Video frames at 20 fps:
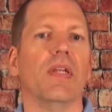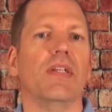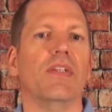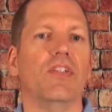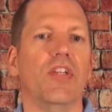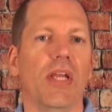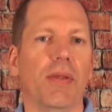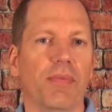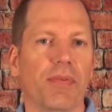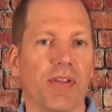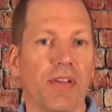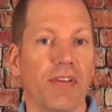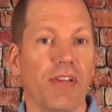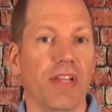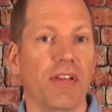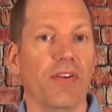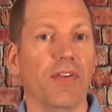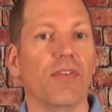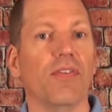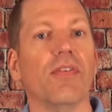James
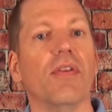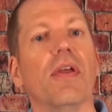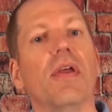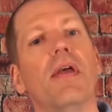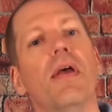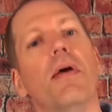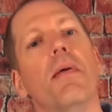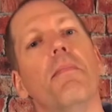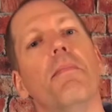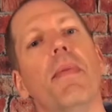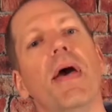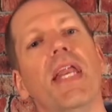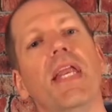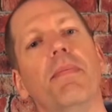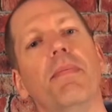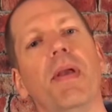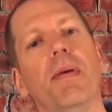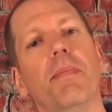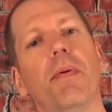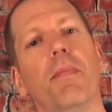continues. Many
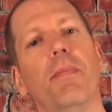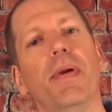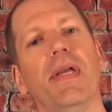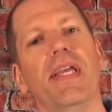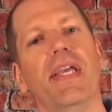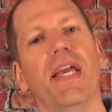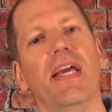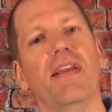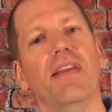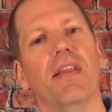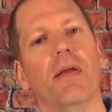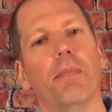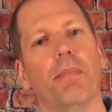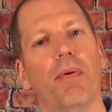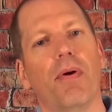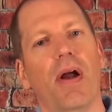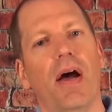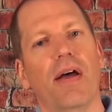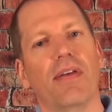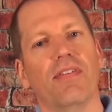people begin the
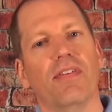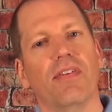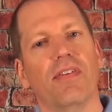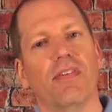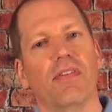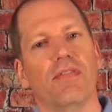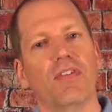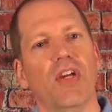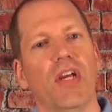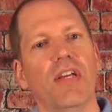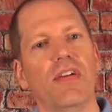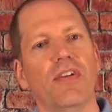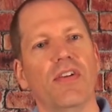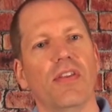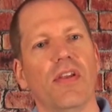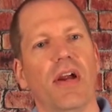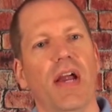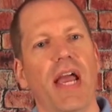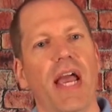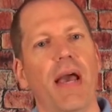process of changing
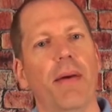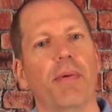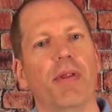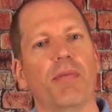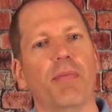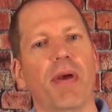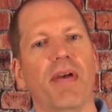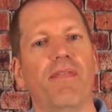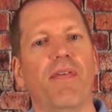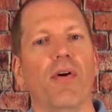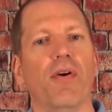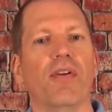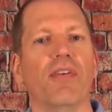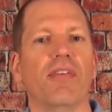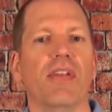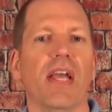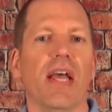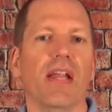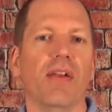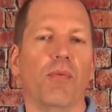their habits by
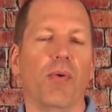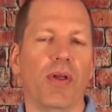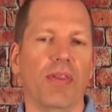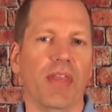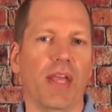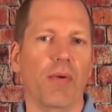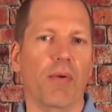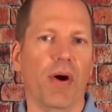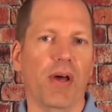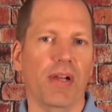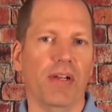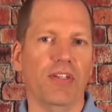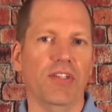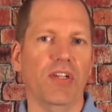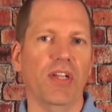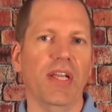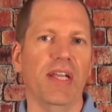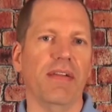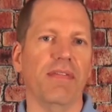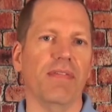focusing on what they want to
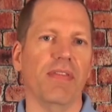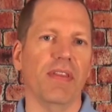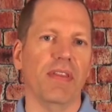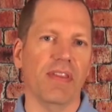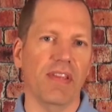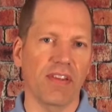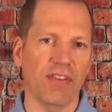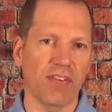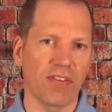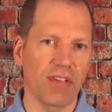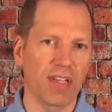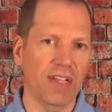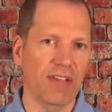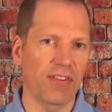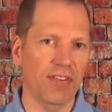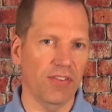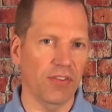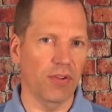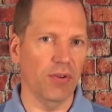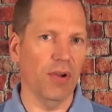achieve. And this
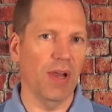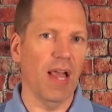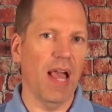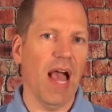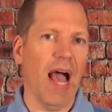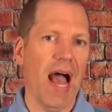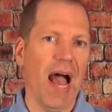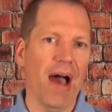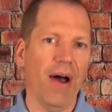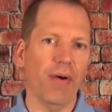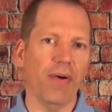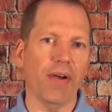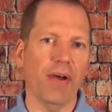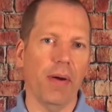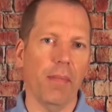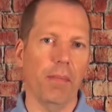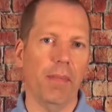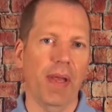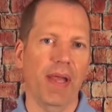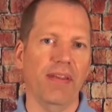leads to
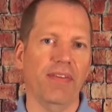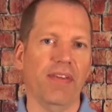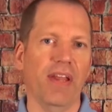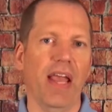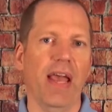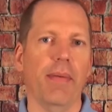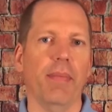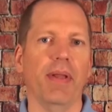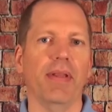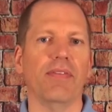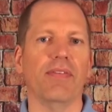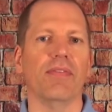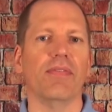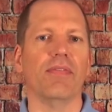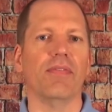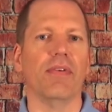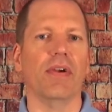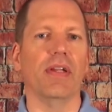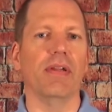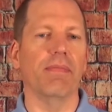outcome-based habits,
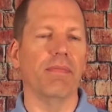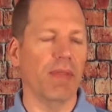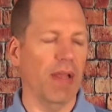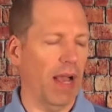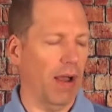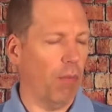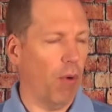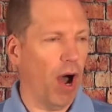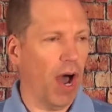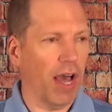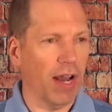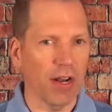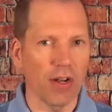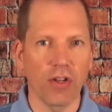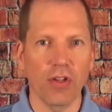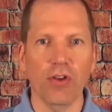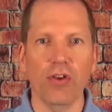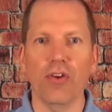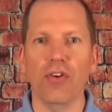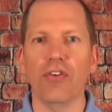right? I want to
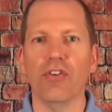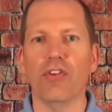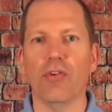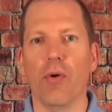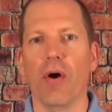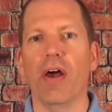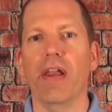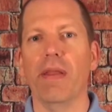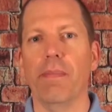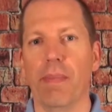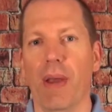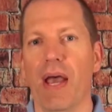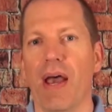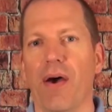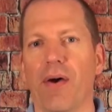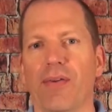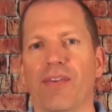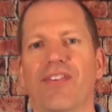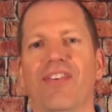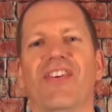lose 20
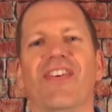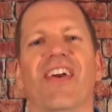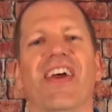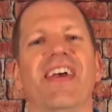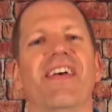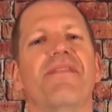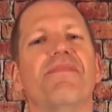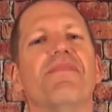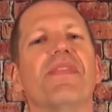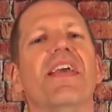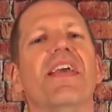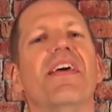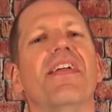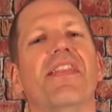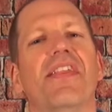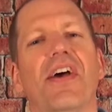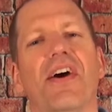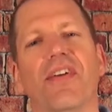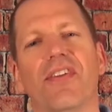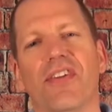pounds. Right?
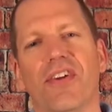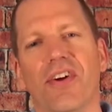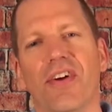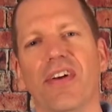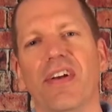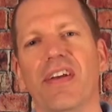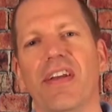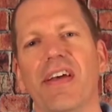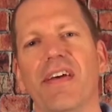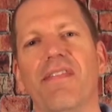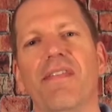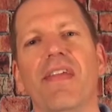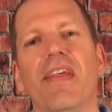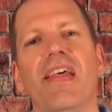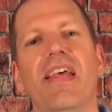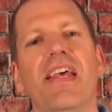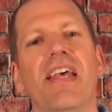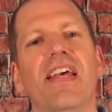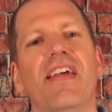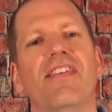The alternative
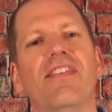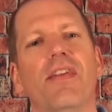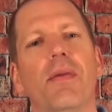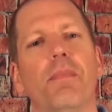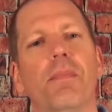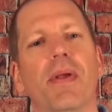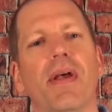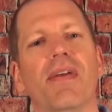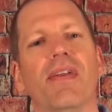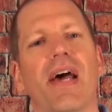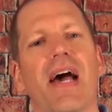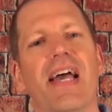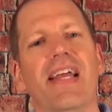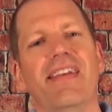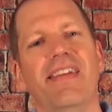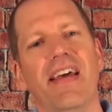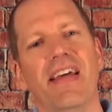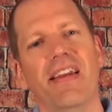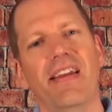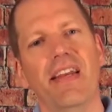is to build
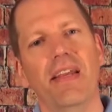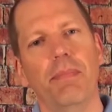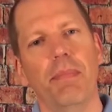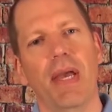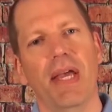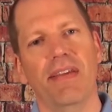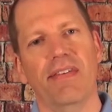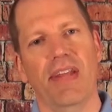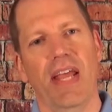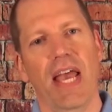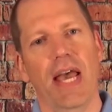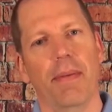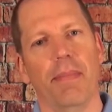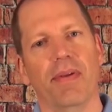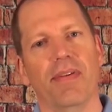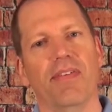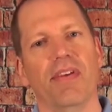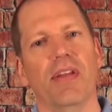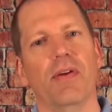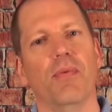identity-based
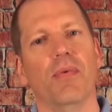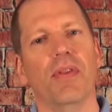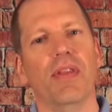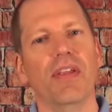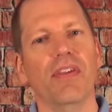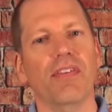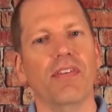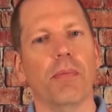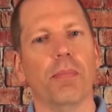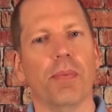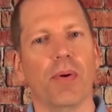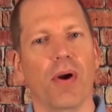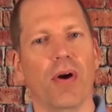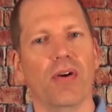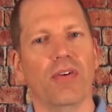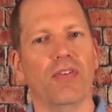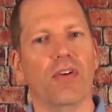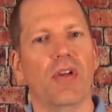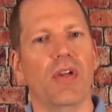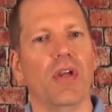habits. And with this
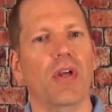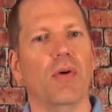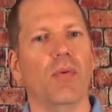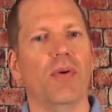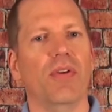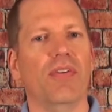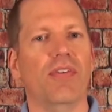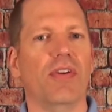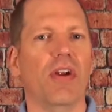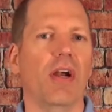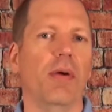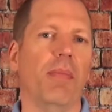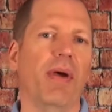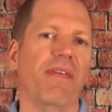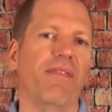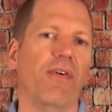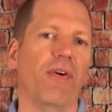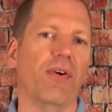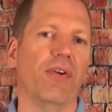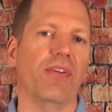approach, we start by
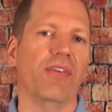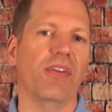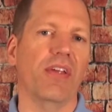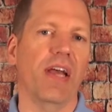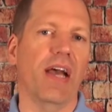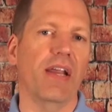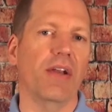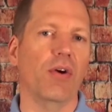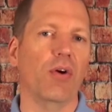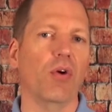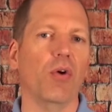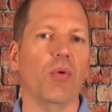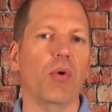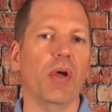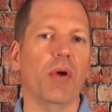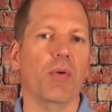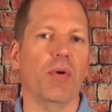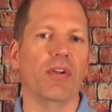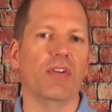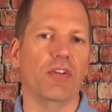focusing on who
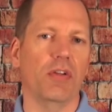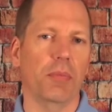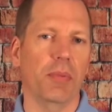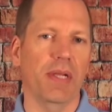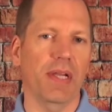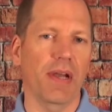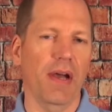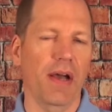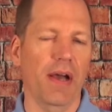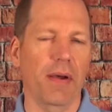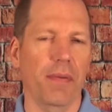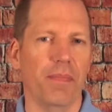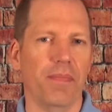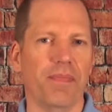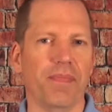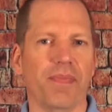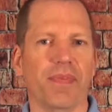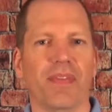we wish to become.